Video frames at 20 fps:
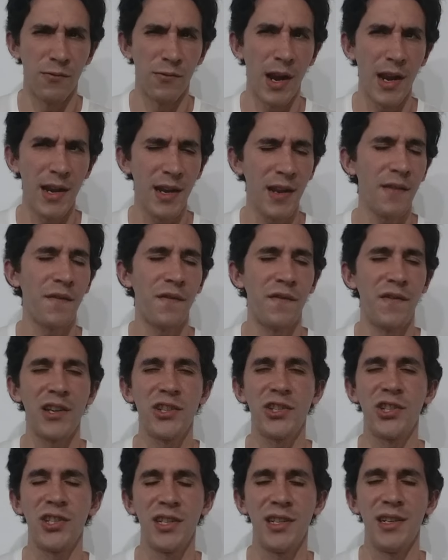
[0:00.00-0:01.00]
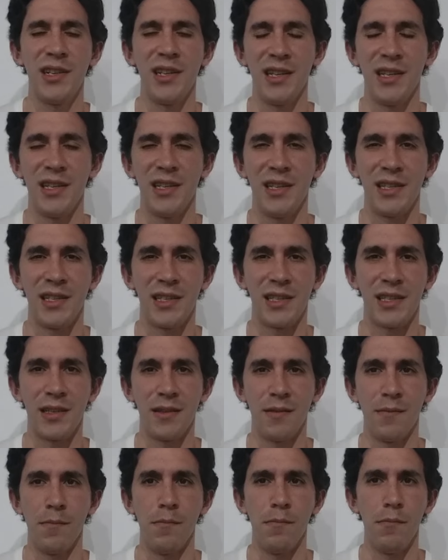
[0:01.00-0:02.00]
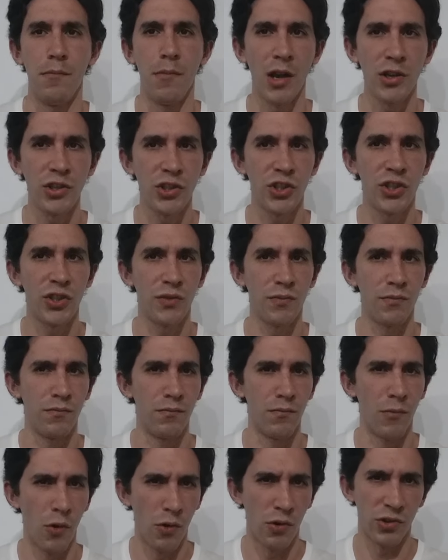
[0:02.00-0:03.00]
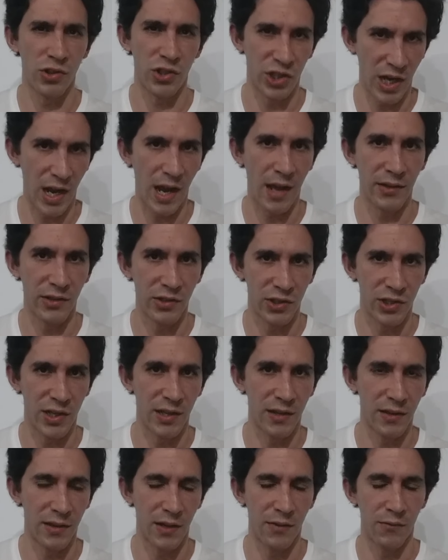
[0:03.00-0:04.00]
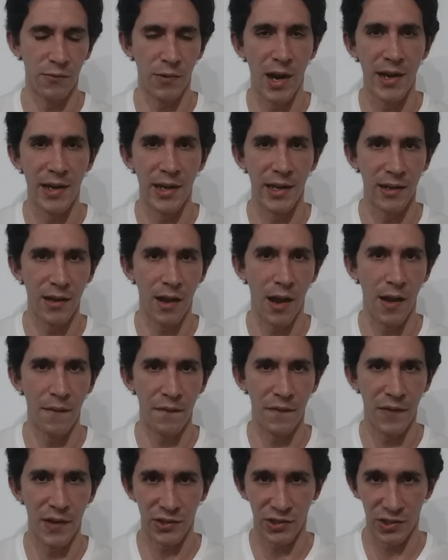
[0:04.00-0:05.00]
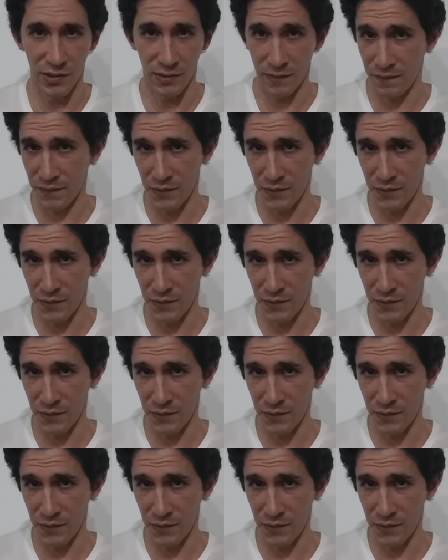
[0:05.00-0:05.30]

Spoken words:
Writing fiction is much more challenging than writing nonfiction.